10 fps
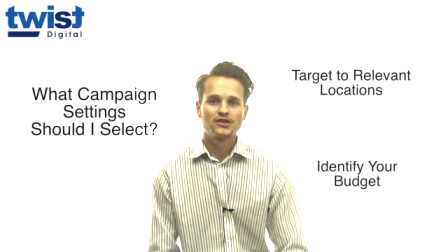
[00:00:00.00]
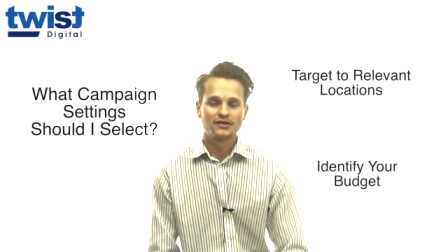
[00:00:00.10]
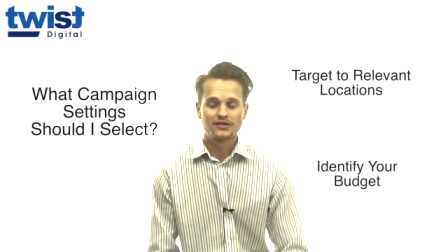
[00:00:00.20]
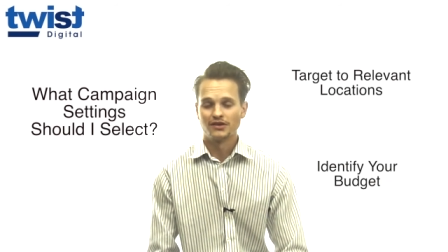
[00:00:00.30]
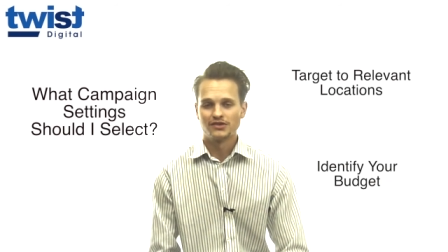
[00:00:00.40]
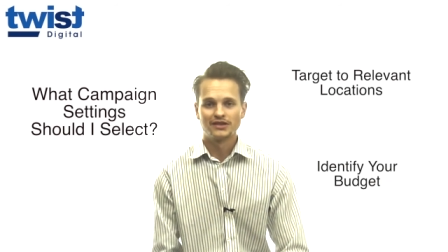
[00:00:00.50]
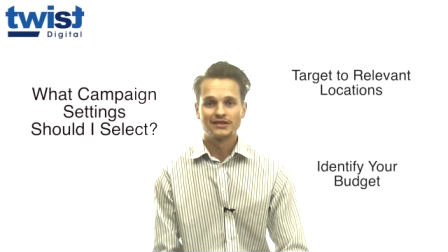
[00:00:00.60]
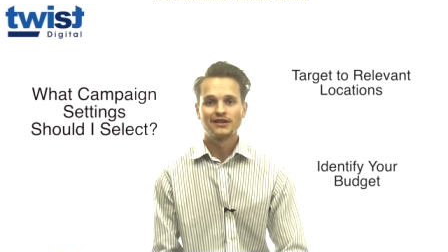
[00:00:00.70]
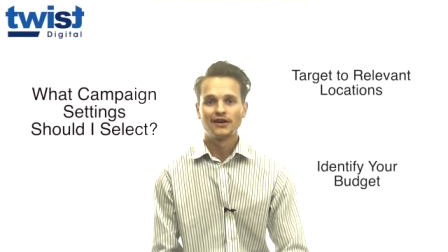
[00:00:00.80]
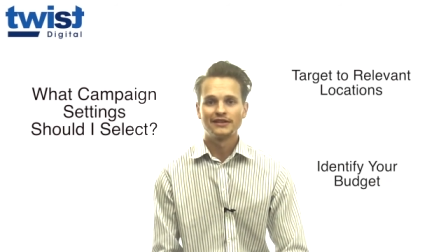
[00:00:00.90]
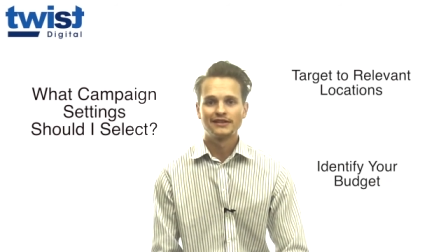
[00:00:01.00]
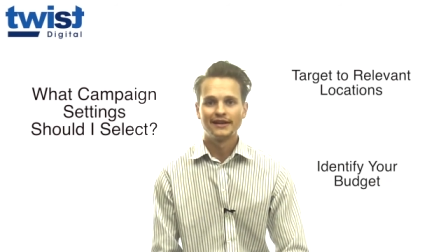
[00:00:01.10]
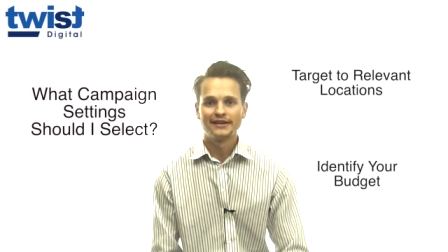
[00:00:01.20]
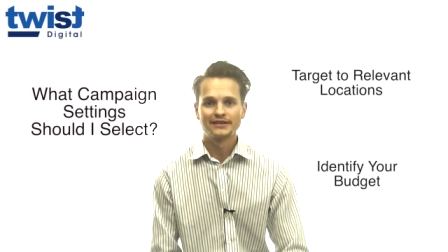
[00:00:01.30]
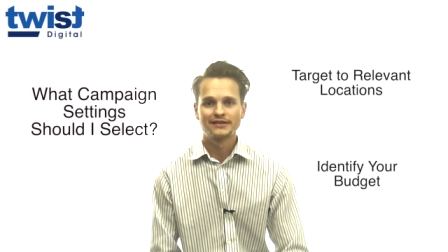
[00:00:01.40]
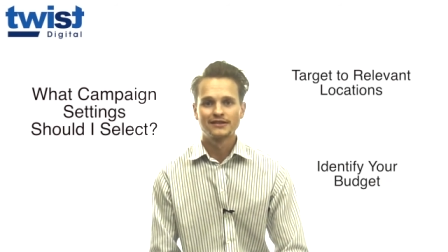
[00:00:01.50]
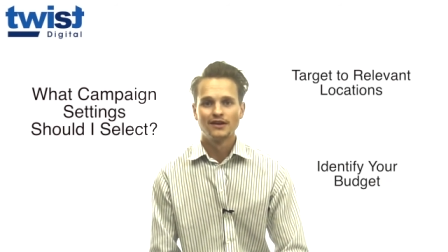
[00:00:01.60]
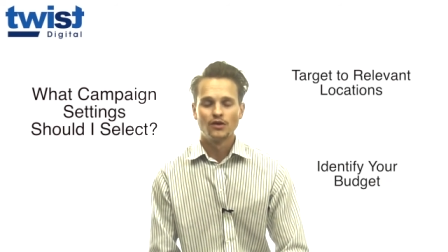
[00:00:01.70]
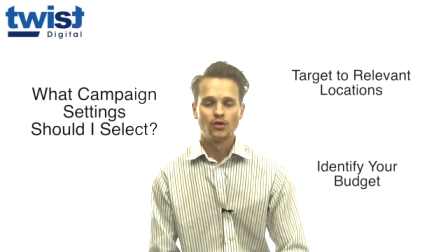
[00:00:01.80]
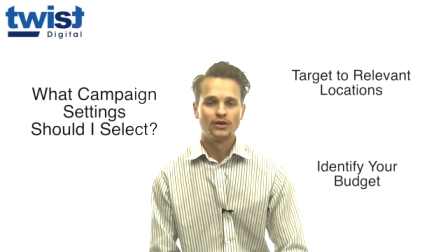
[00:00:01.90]
such as site links
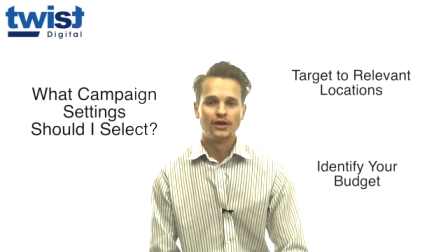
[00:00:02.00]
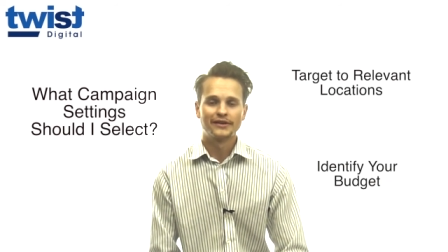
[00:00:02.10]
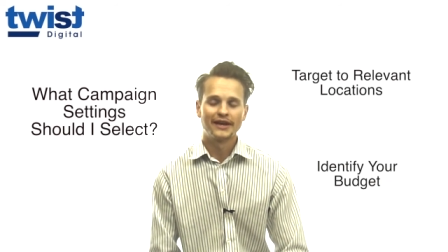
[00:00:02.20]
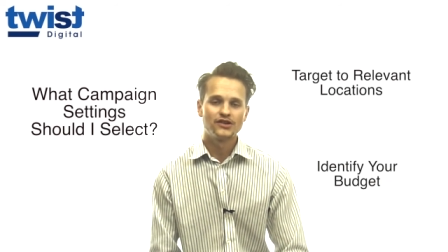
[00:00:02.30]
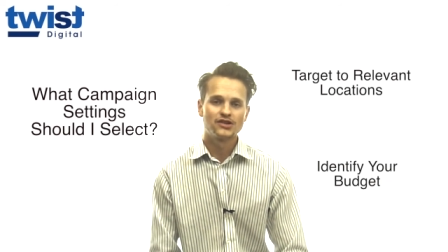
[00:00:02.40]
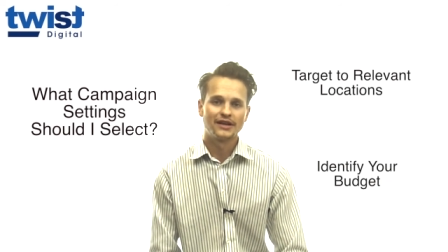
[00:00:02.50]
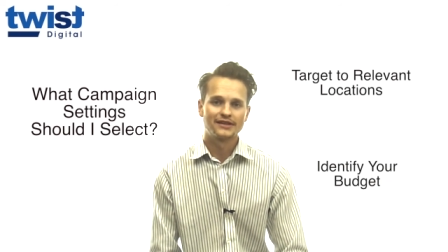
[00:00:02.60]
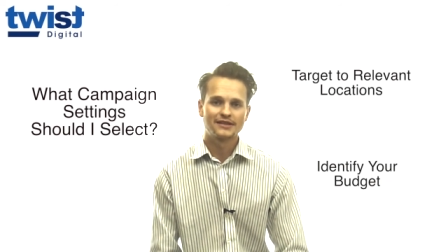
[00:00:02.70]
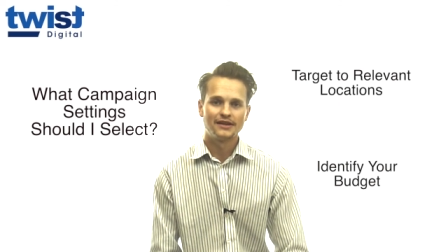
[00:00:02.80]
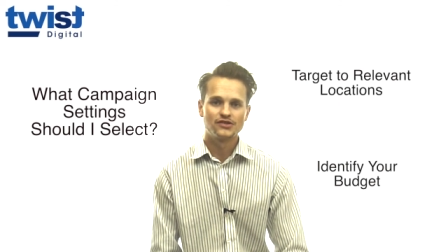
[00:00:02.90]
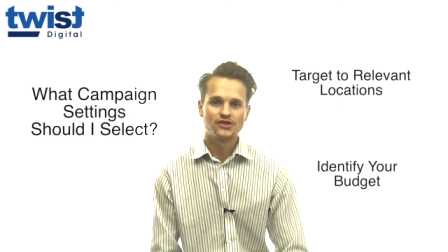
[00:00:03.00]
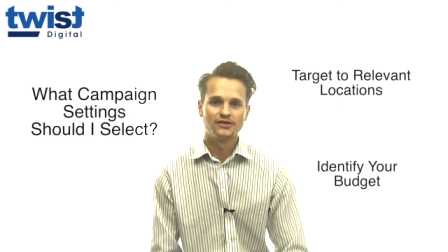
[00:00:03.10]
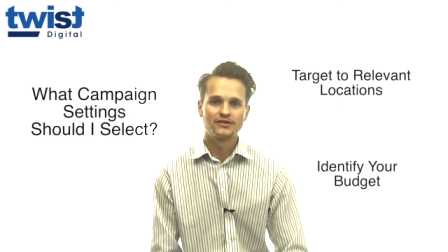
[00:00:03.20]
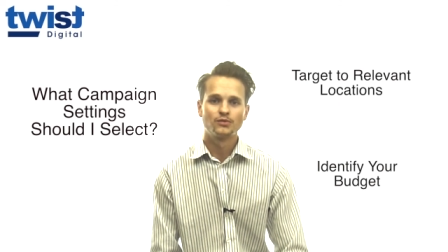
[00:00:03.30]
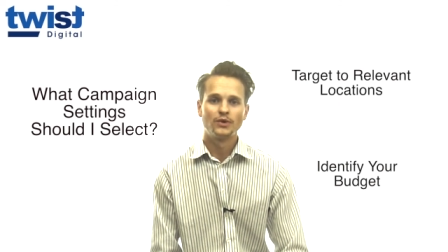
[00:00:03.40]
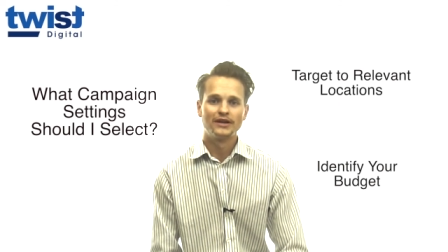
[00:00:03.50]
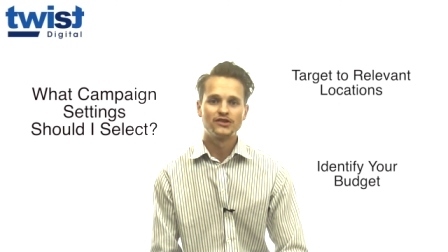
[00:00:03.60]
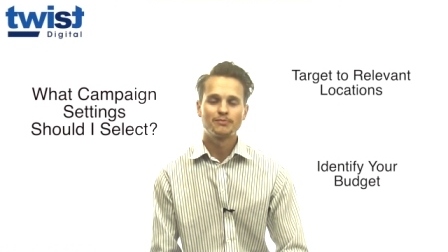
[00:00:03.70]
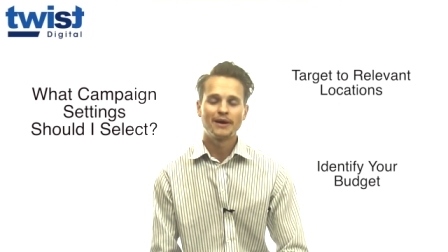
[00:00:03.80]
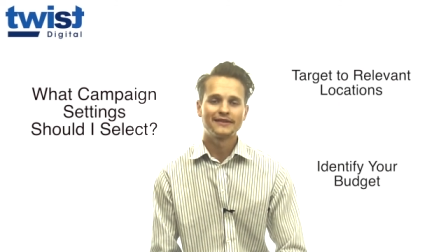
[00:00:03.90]
or location extensions,
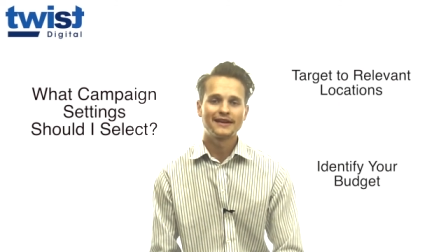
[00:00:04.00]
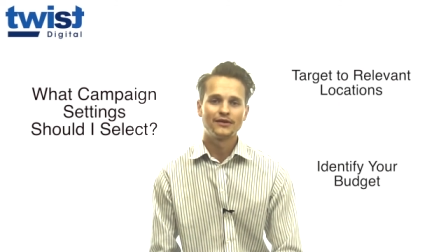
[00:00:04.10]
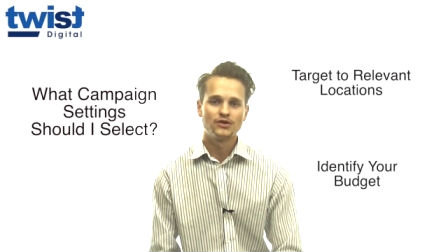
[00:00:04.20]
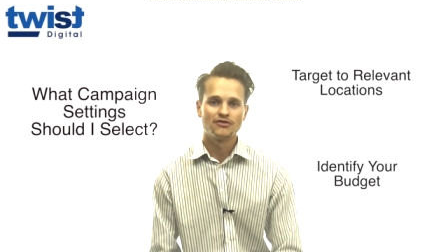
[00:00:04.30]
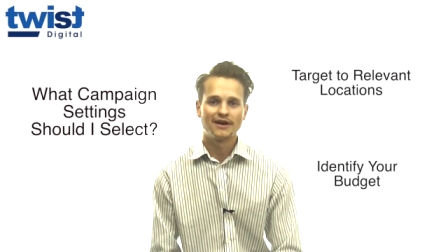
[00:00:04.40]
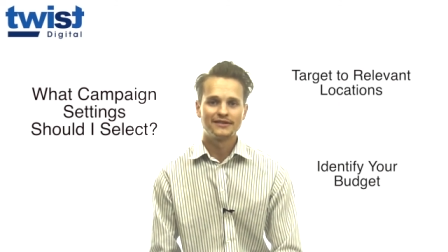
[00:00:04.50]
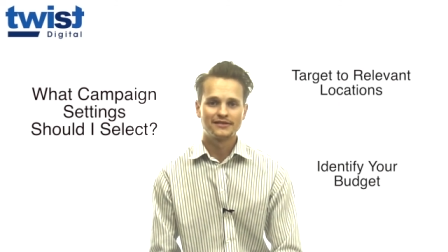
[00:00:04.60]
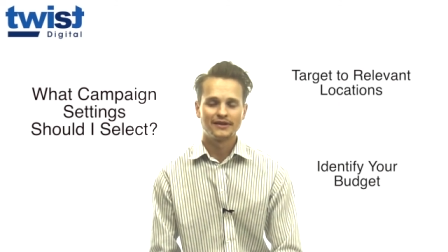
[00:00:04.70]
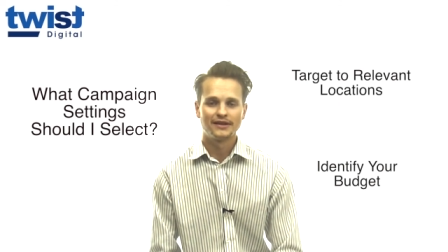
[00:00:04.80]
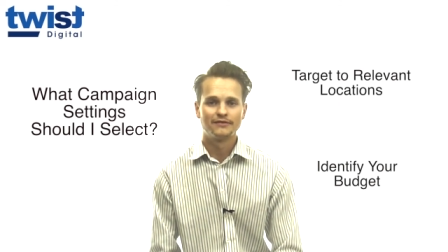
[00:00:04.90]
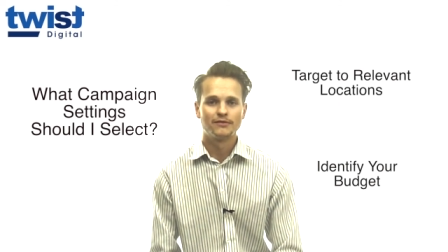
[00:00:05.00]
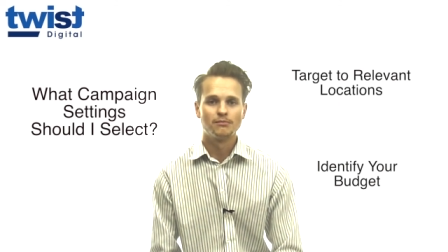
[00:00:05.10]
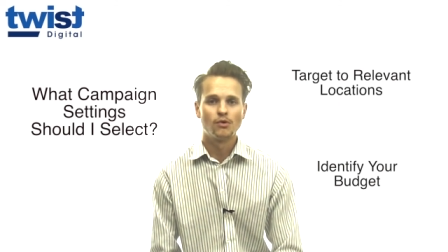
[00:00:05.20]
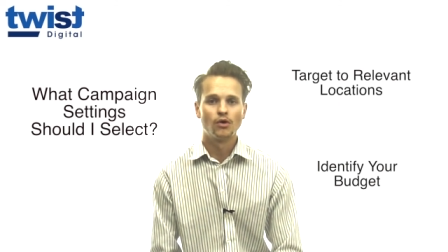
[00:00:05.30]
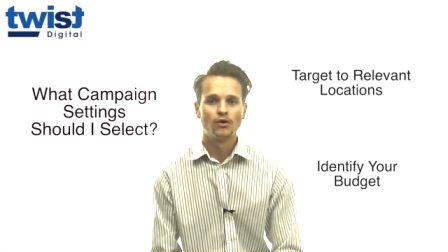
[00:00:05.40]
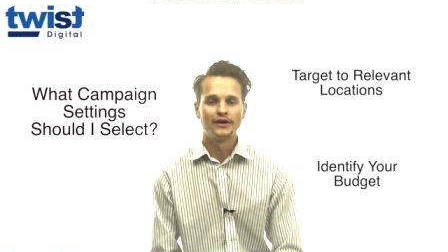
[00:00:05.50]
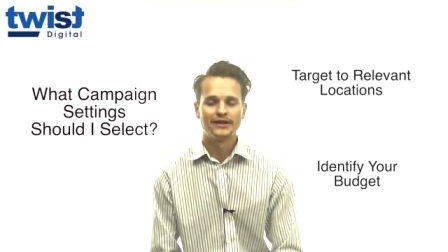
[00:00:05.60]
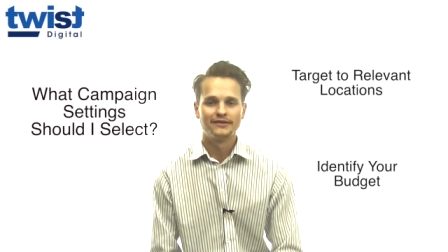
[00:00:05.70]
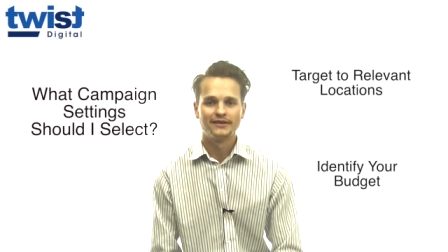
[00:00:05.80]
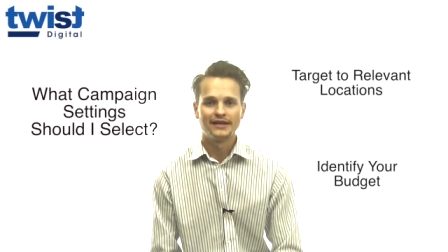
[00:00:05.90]
which pad out your ad even more
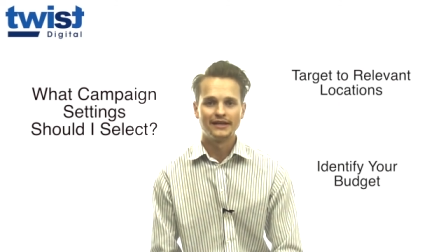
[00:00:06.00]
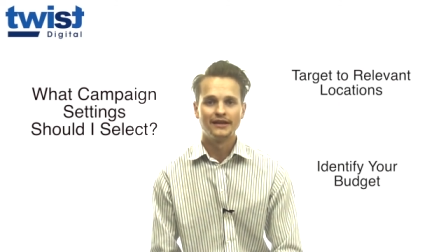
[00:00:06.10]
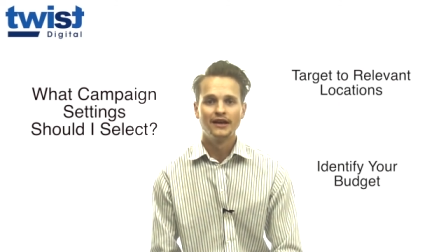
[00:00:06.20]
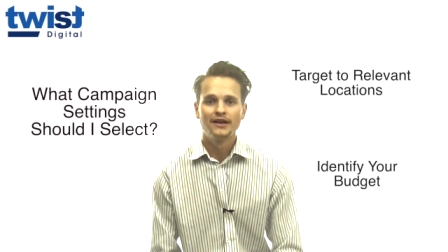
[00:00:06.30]
in the